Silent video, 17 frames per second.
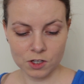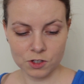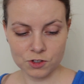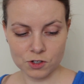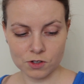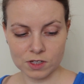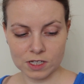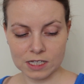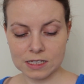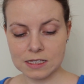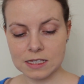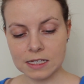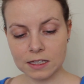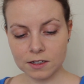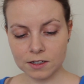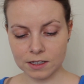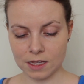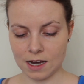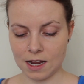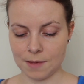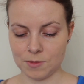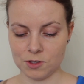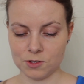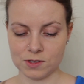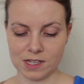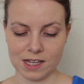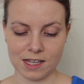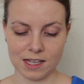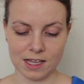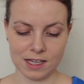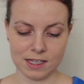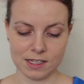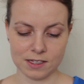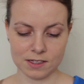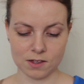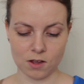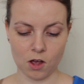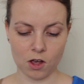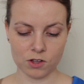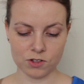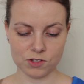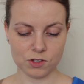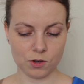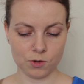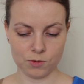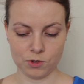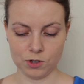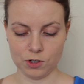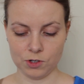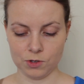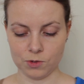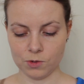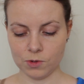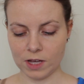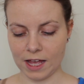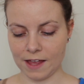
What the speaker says: So the concealer that I'm using is also new,